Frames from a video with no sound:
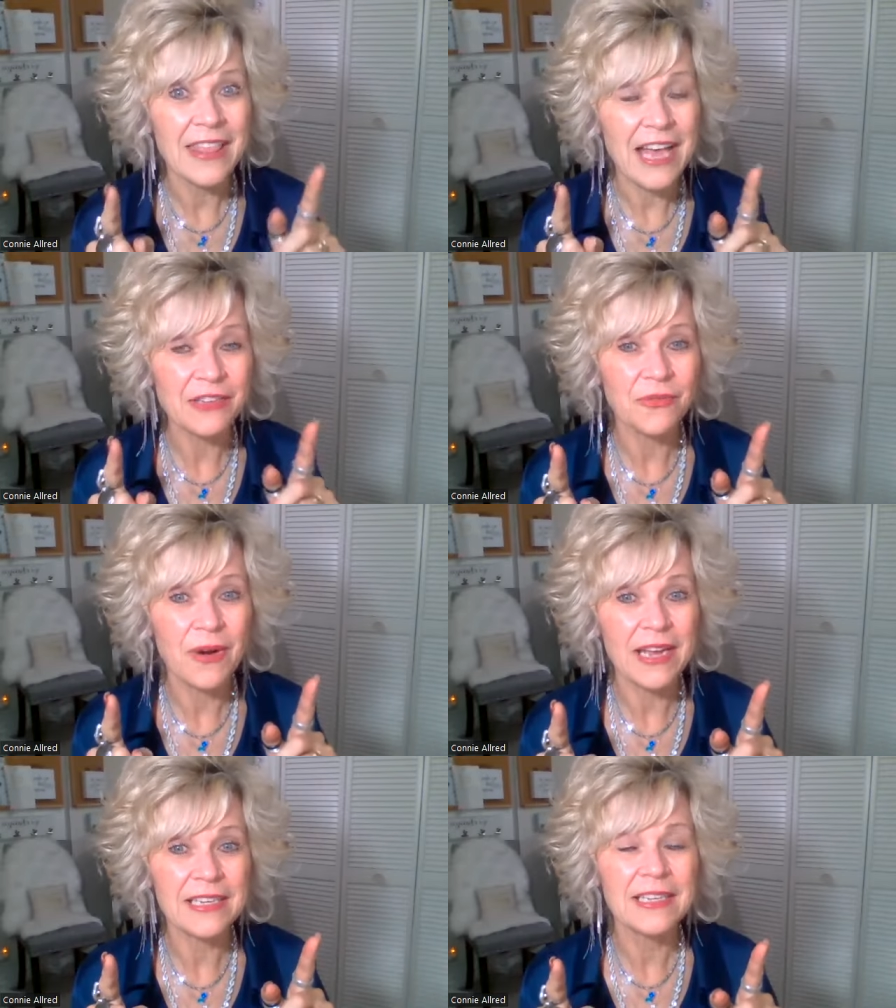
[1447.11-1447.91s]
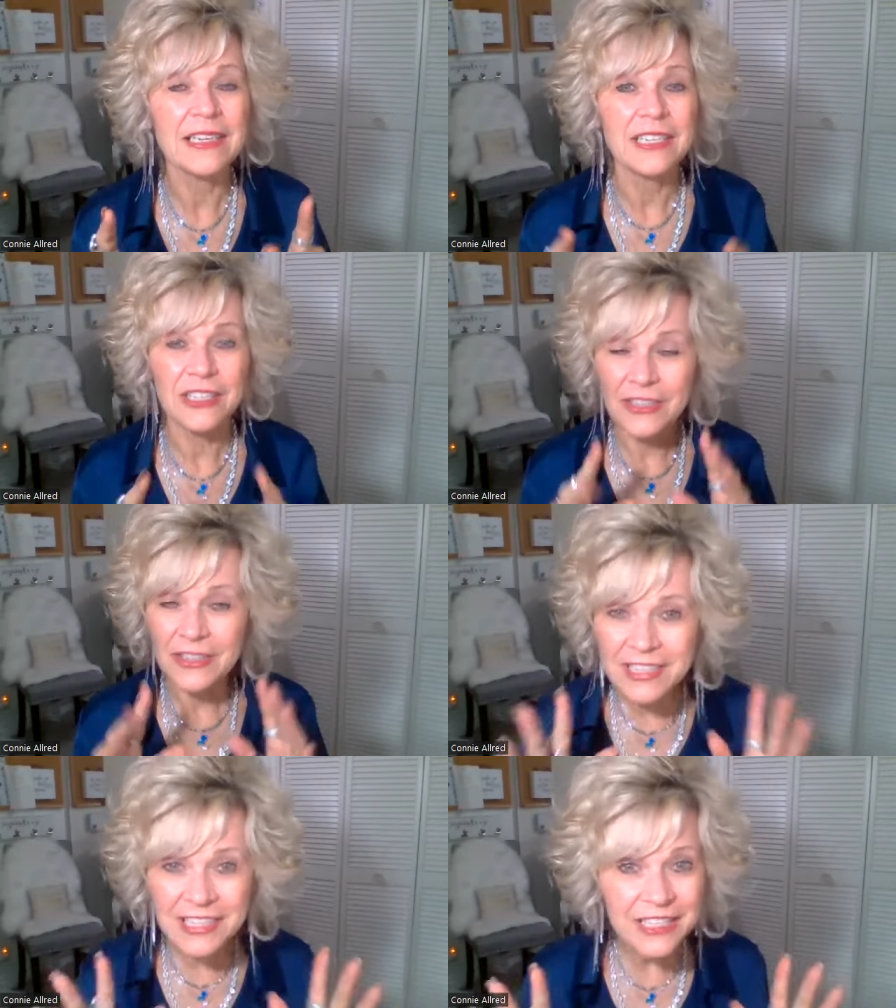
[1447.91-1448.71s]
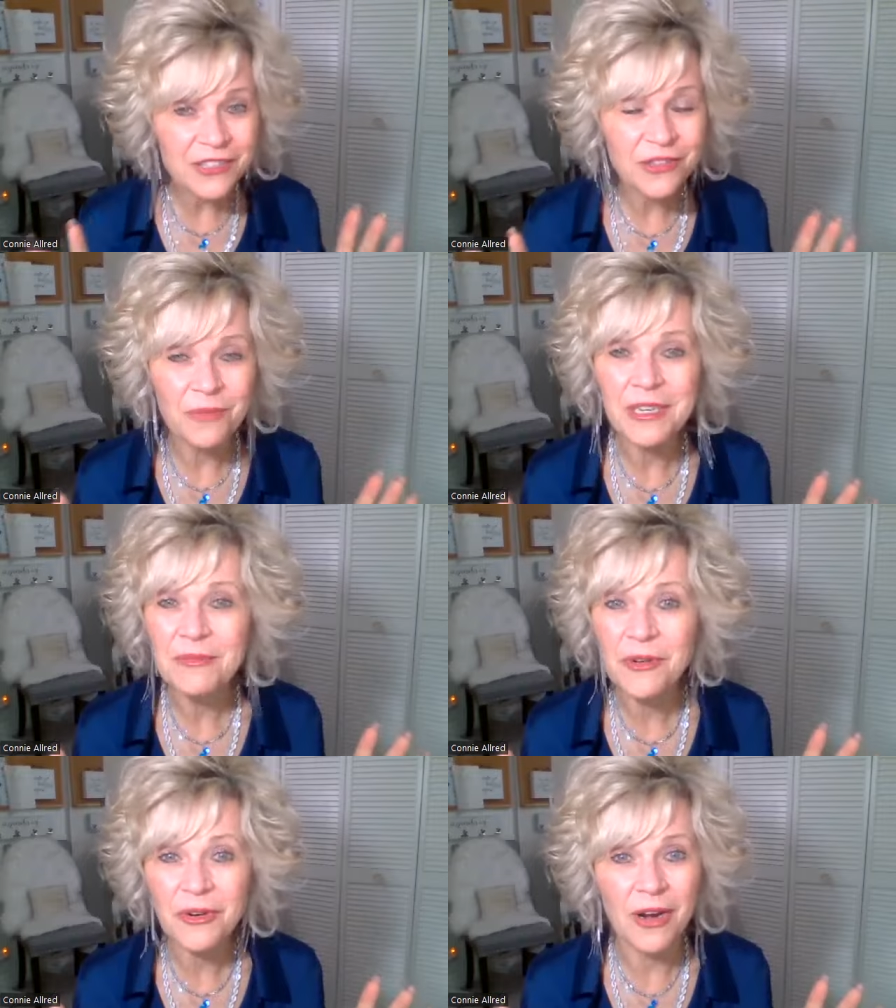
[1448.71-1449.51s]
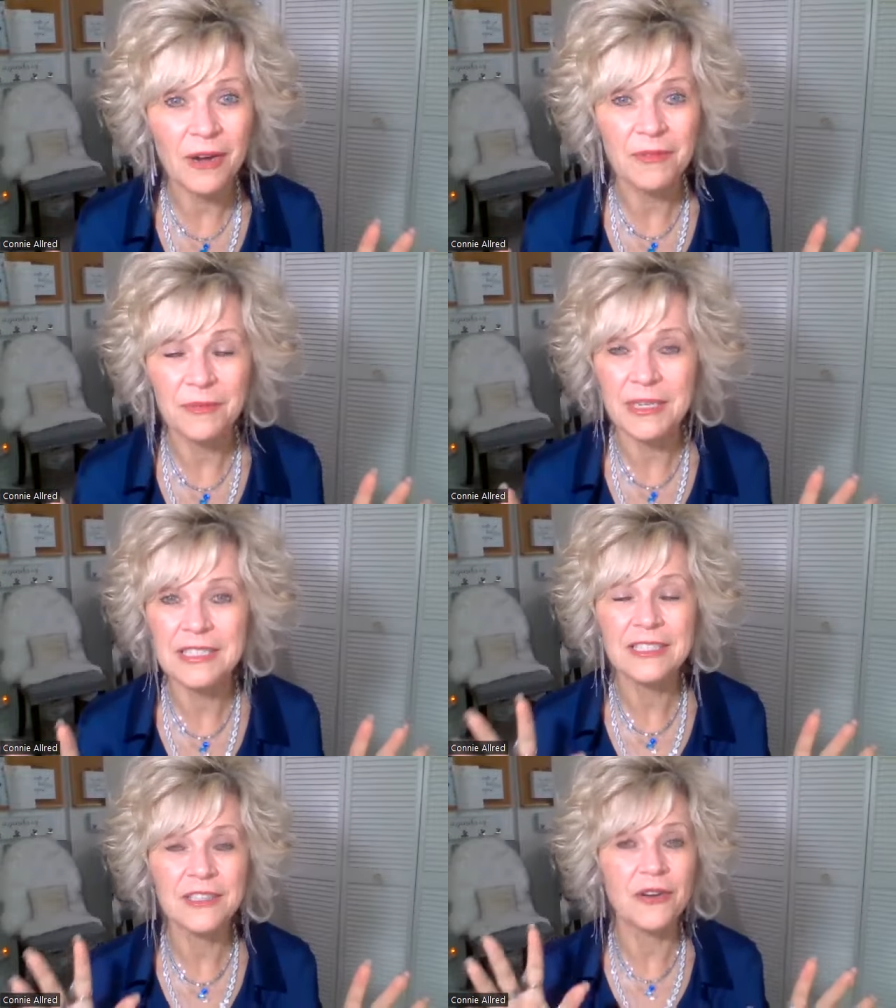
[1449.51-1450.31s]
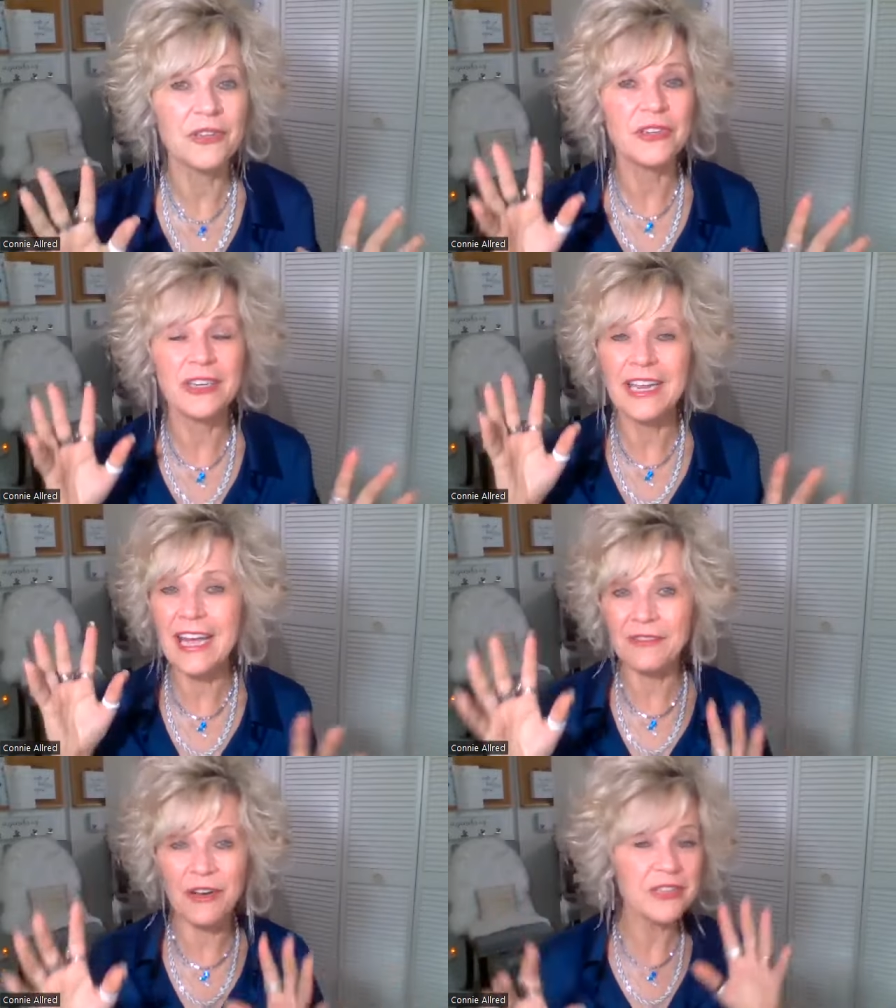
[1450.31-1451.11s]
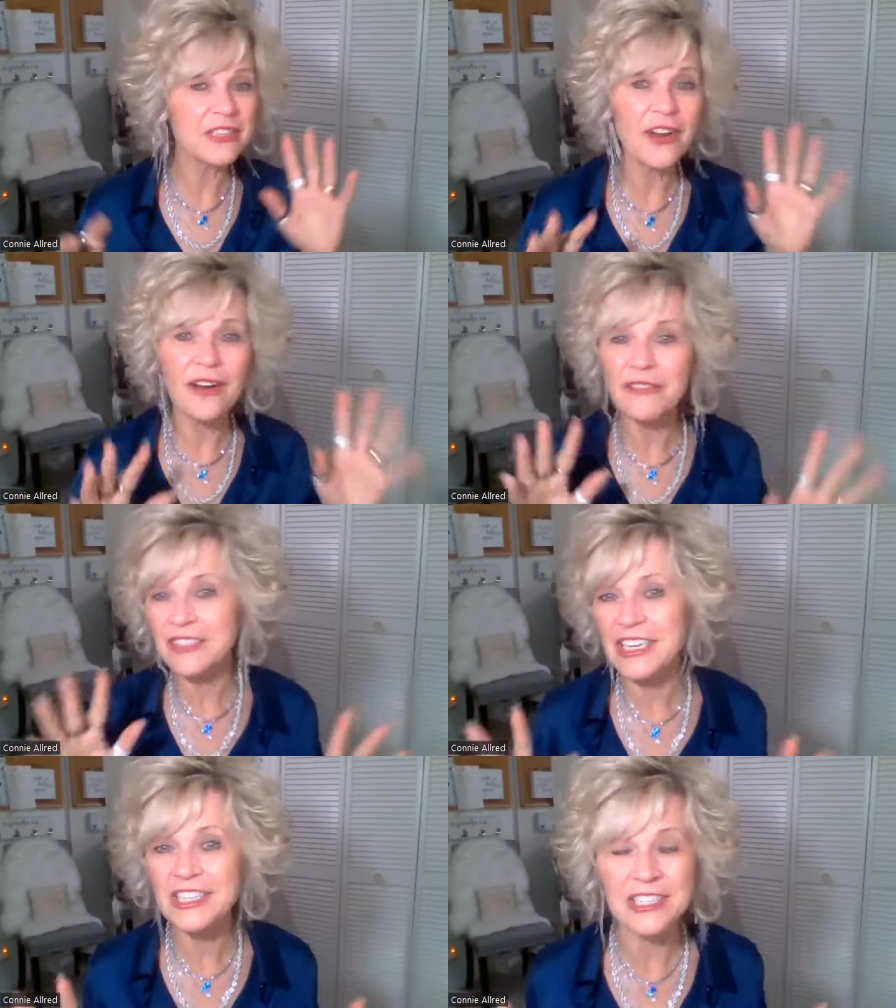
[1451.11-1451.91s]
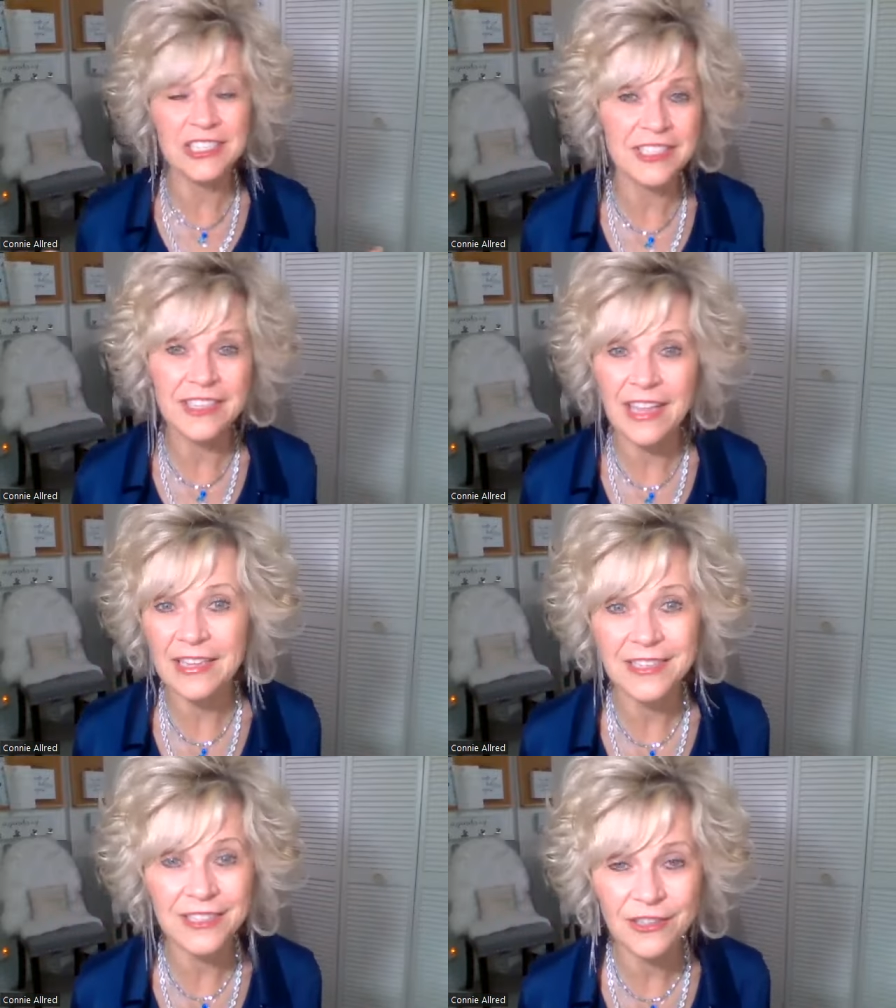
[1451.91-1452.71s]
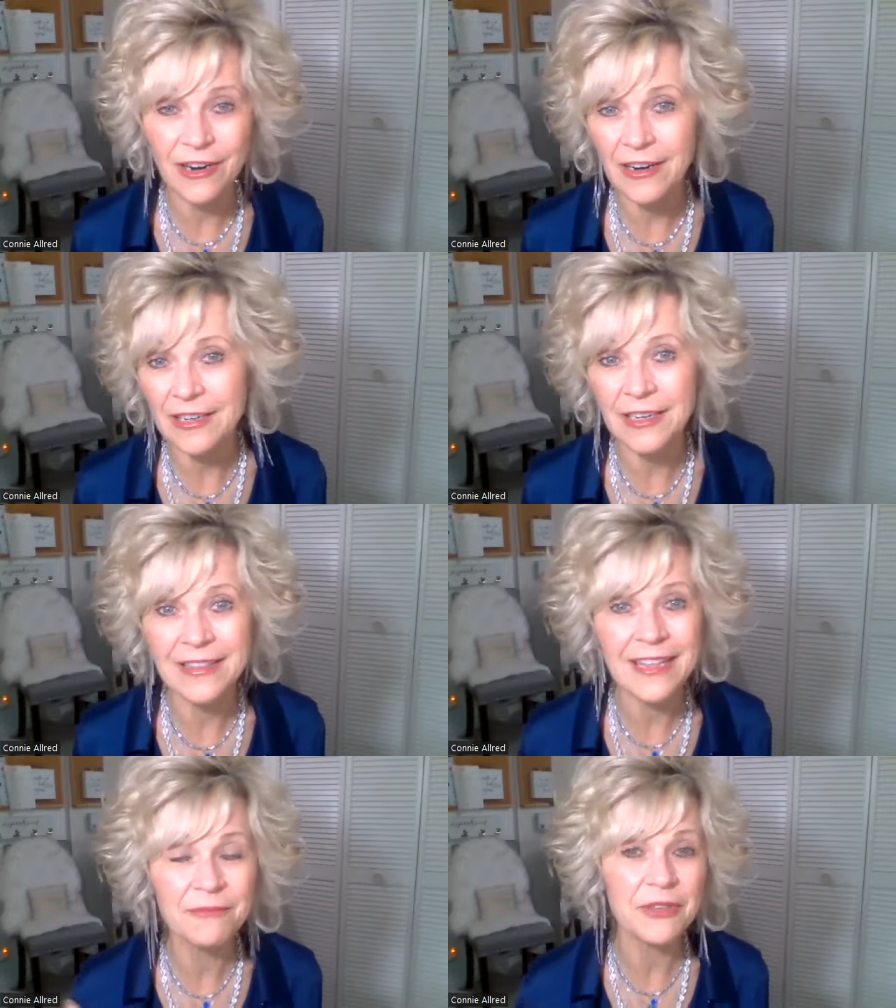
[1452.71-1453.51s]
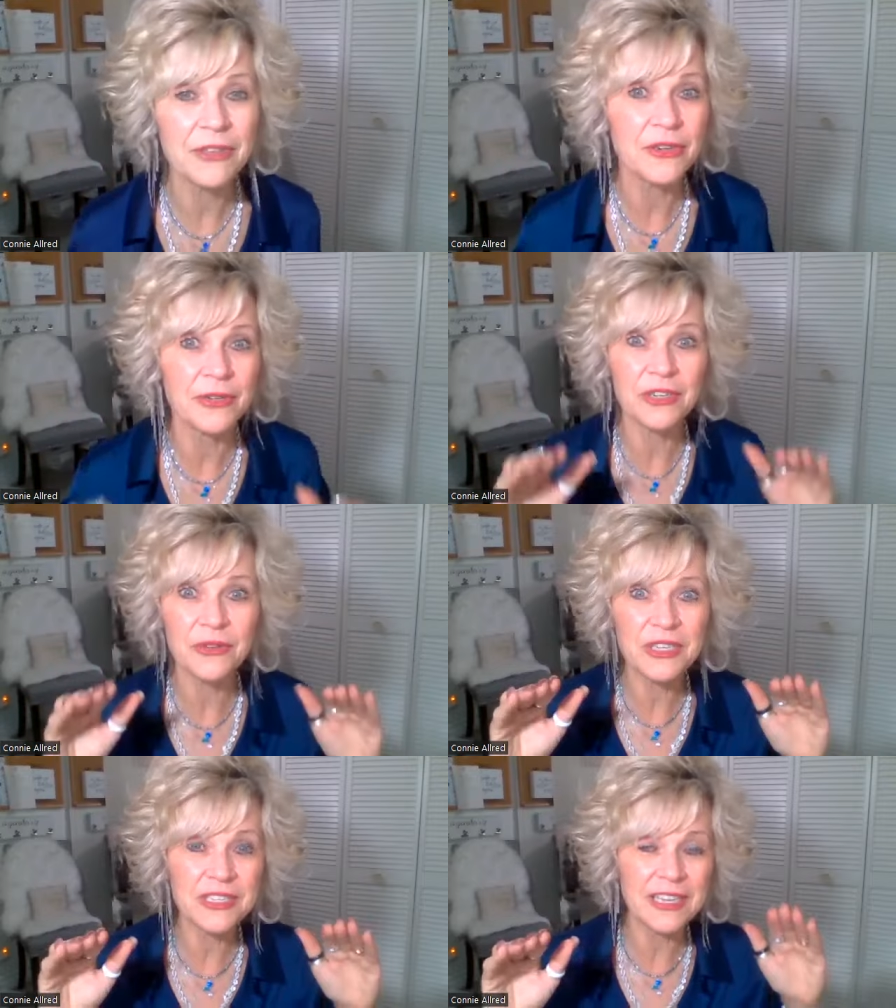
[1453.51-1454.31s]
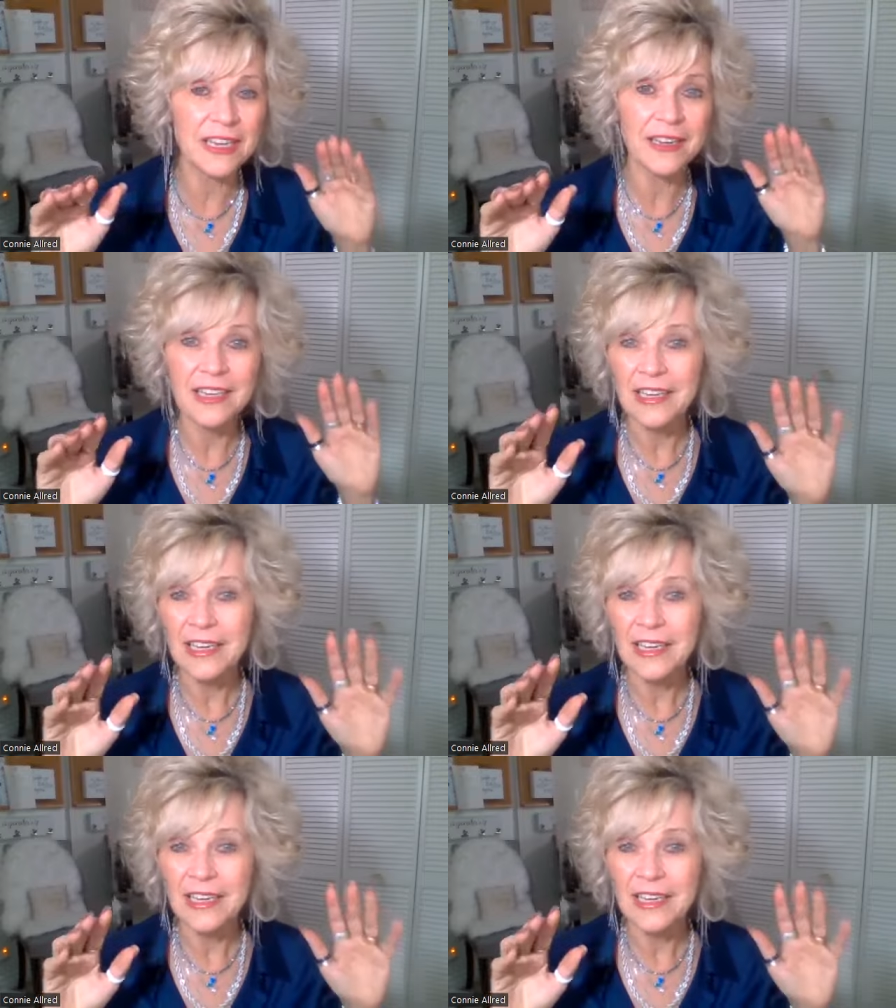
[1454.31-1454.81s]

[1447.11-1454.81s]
That's right. You're going to get so many more compliments. So you're going to have all these conversations then just started. And then with your increased eh,